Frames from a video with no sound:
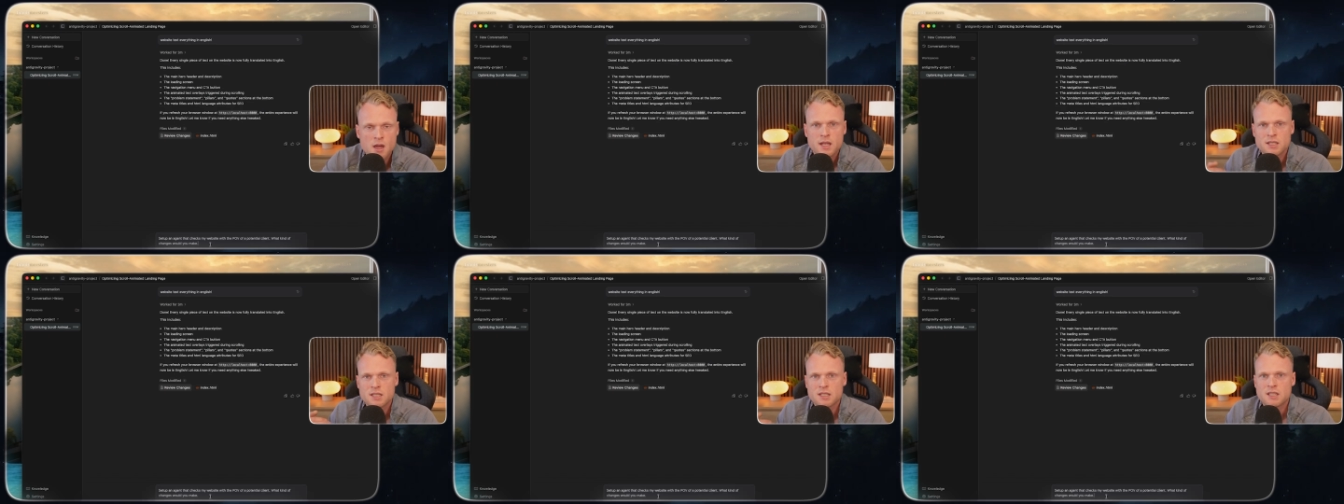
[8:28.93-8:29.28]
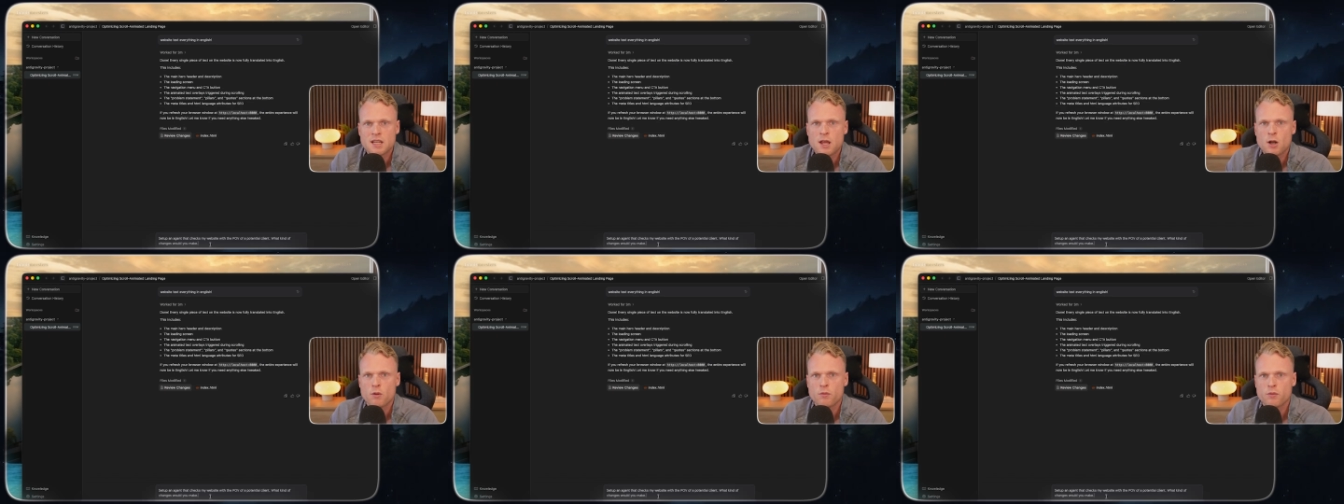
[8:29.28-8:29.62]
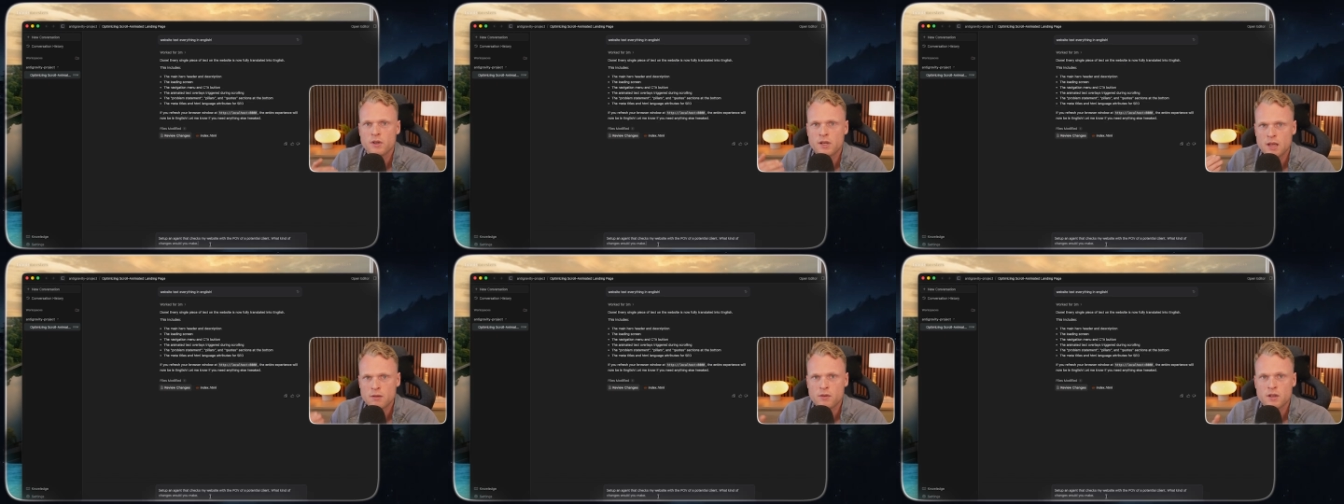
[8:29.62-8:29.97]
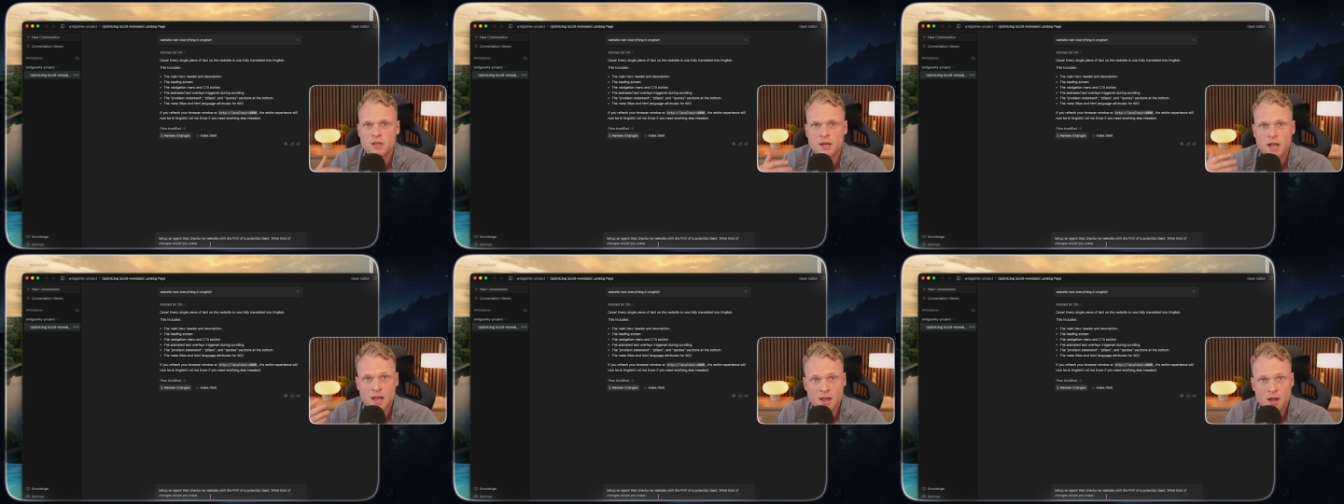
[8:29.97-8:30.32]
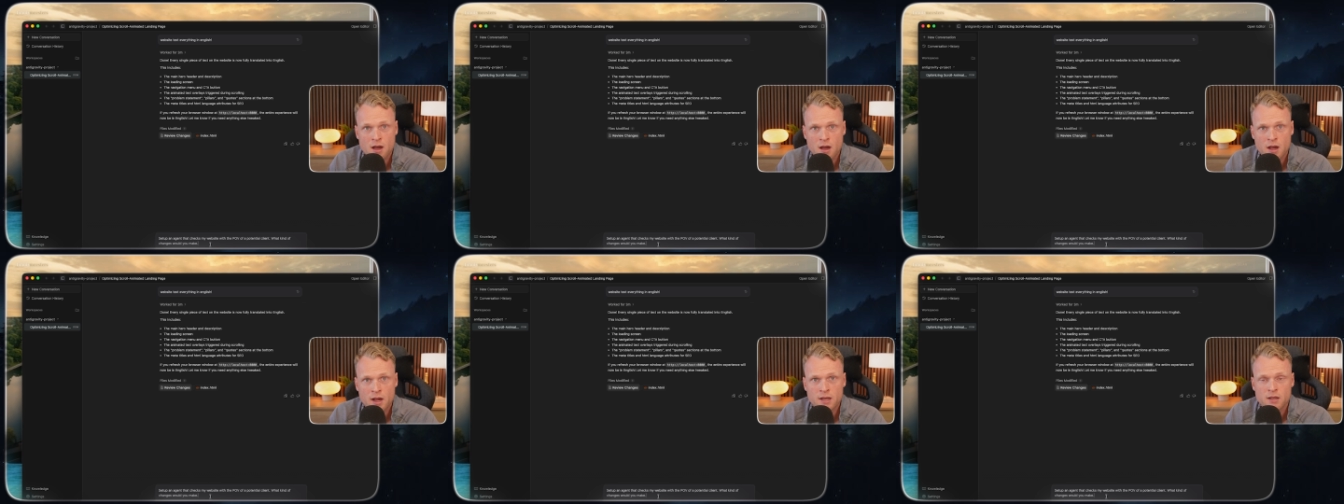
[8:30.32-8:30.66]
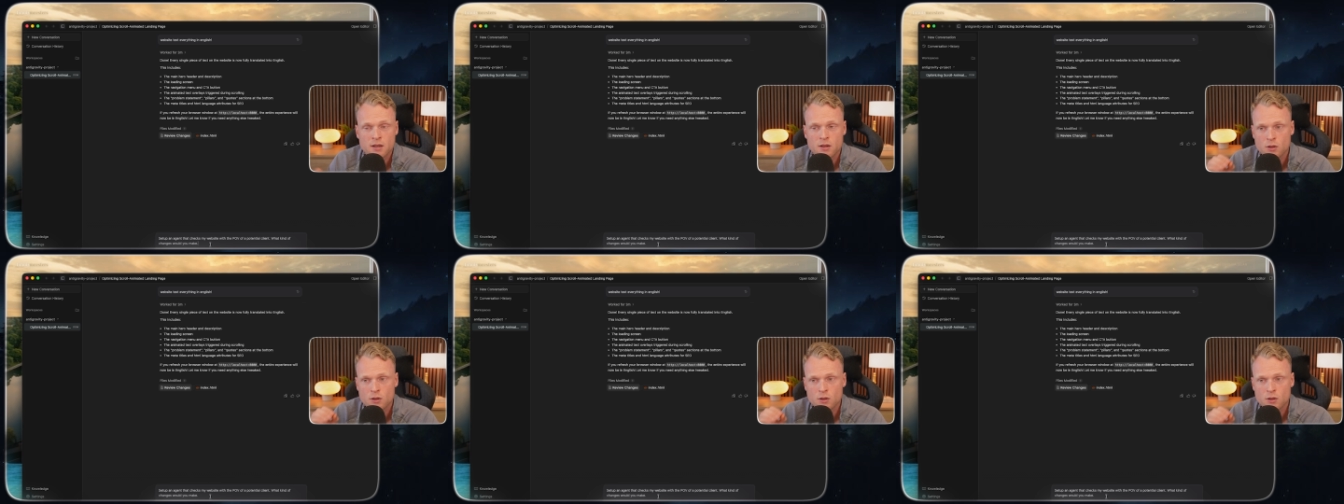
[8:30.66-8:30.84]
instead of giving AI